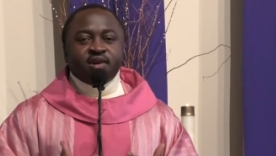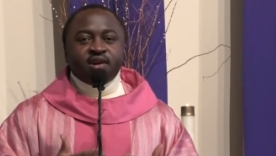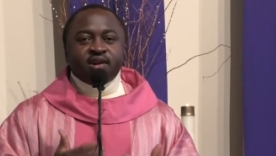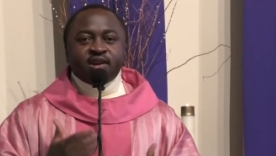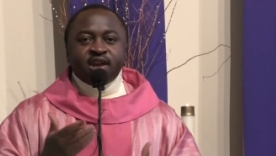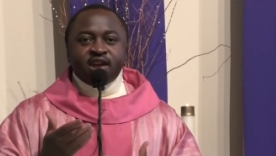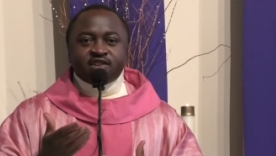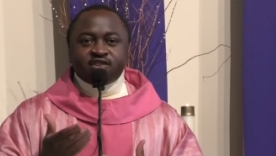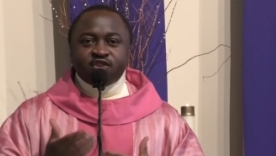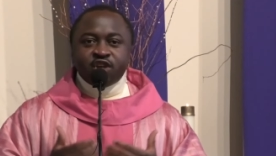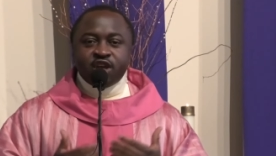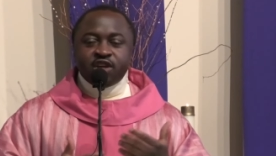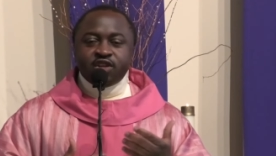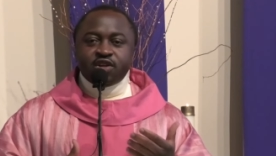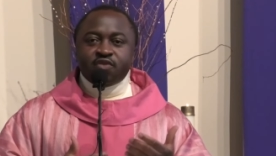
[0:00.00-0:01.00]
an
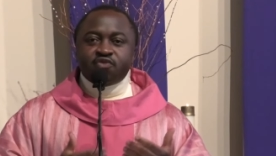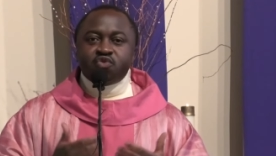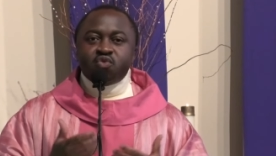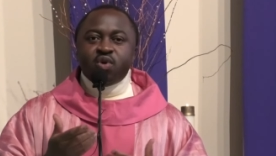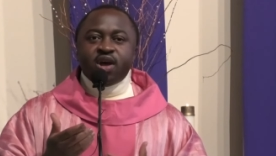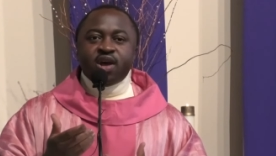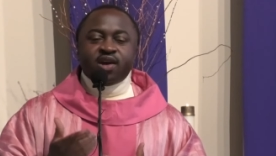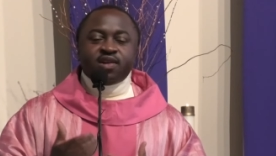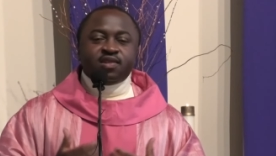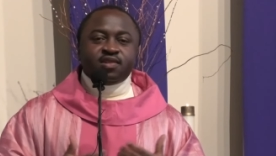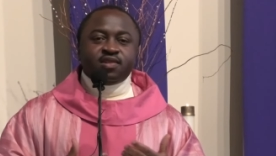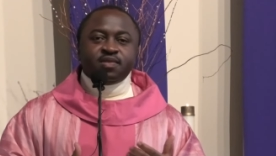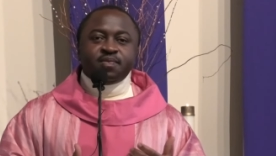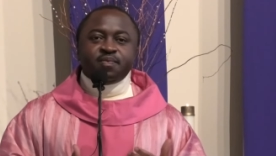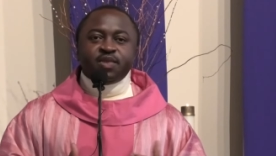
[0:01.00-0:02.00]
exchange of
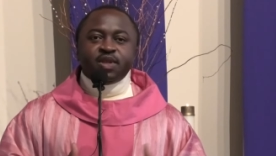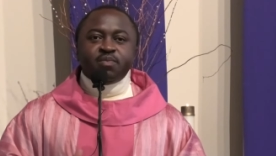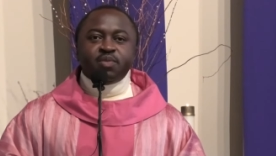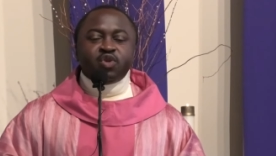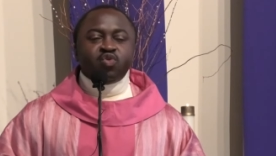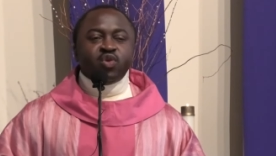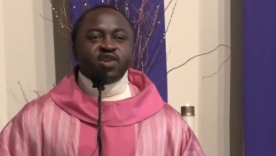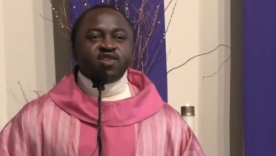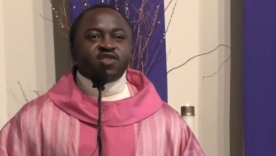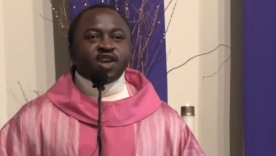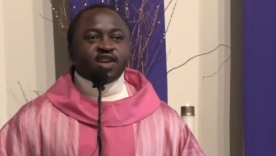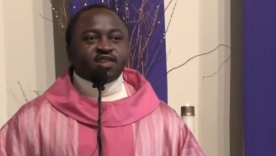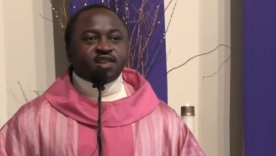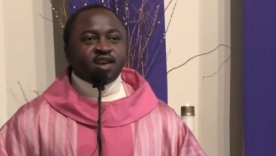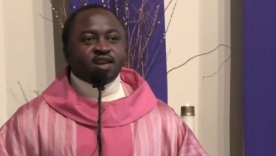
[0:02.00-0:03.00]
words between
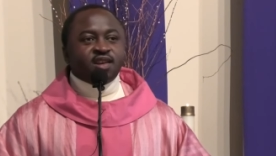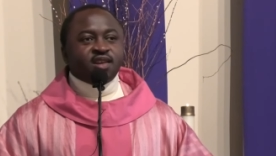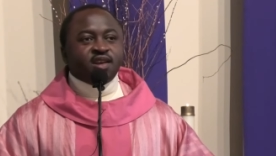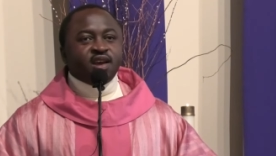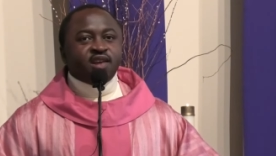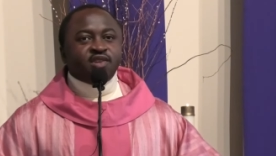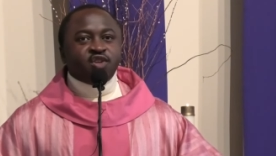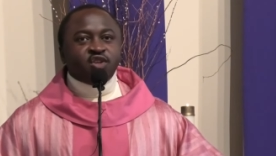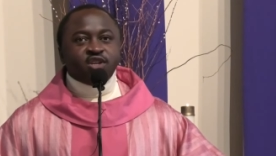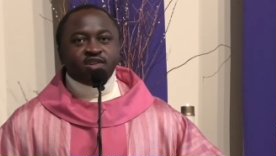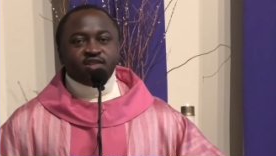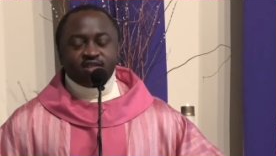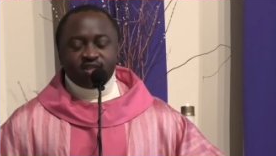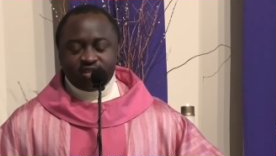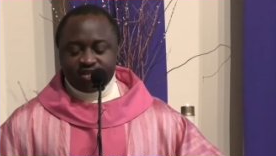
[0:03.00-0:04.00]
Satan and
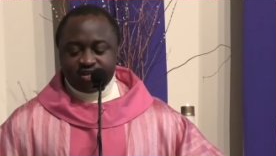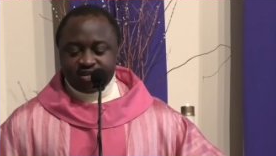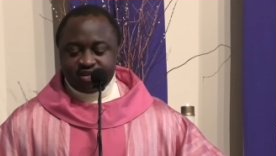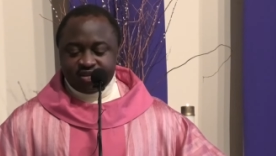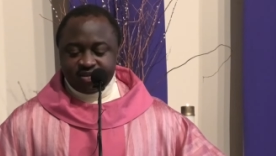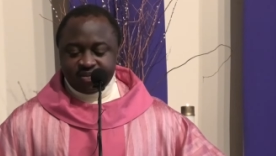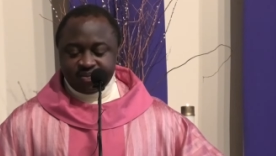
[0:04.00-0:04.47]
Jesus.